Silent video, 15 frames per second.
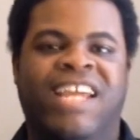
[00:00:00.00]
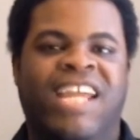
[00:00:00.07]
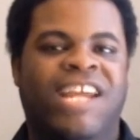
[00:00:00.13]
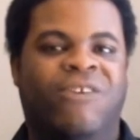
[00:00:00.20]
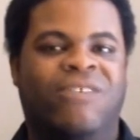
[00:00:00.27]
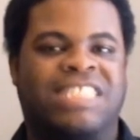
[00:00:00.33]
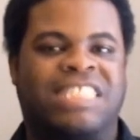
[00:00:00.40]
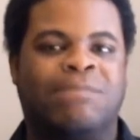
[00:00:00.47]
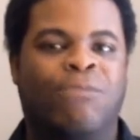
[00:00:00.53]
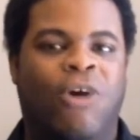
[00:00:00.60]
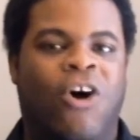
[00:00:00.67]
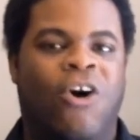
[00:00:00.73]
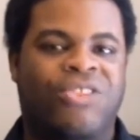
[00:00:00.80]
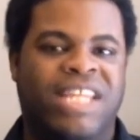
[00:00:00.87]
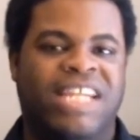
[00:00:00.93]
You know, it's
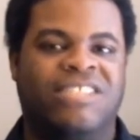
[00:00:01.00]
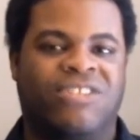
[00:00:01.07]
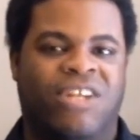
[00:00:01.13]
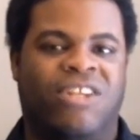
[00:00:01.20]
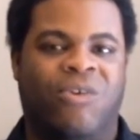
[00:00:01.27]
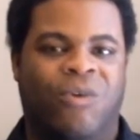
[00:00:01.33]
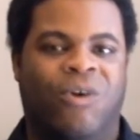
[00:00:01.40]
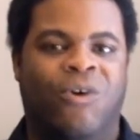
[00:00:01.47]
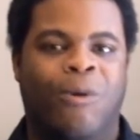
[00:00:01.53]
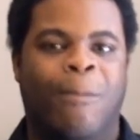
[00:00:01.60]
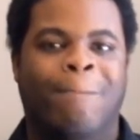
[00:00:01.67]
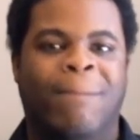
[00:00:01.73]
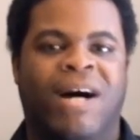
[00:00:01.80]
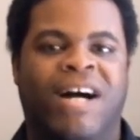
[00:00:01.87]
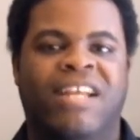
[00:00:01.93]
small things on their own,
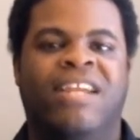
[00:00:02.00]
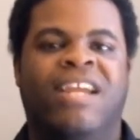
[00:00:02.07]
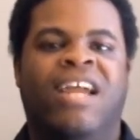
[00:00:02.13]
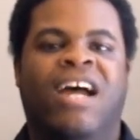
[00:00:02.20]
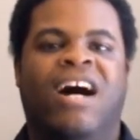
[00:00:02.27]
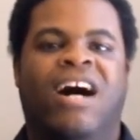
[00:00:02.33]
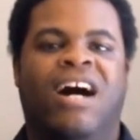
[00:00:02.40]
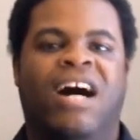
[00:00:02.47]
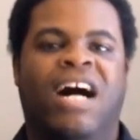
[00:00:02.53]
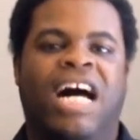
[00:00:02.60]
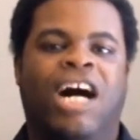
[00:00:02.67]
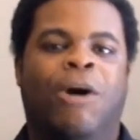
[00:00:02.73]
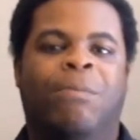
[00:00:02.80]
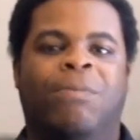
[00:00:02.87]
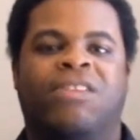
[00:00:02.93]
but uh,
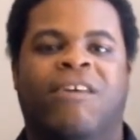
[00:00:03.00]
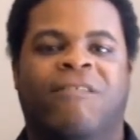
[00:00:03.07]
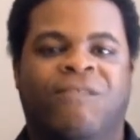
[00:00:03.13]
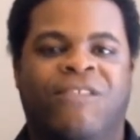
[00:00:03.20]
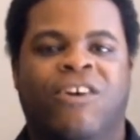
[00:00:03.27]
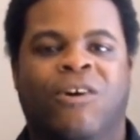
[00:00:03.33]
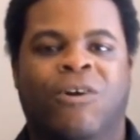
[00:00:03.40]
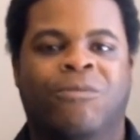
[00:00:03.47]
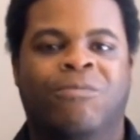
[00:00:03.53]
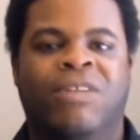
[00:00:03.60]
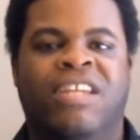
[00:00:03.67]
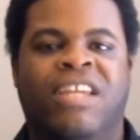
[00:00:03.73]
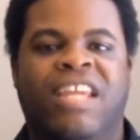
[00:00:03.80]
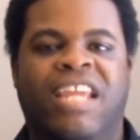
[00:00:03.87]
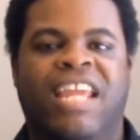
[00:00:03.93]
help the film
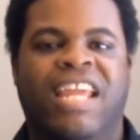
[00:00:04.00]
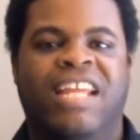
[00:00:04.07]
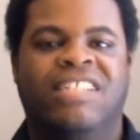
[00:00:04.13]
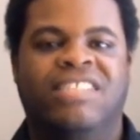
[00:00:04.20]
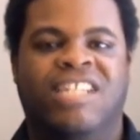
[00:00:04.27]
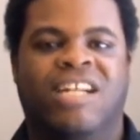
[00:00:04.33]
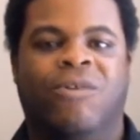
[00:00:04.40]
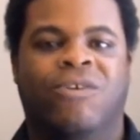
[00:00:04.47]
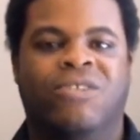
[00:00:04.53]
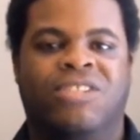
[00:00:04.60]
in general.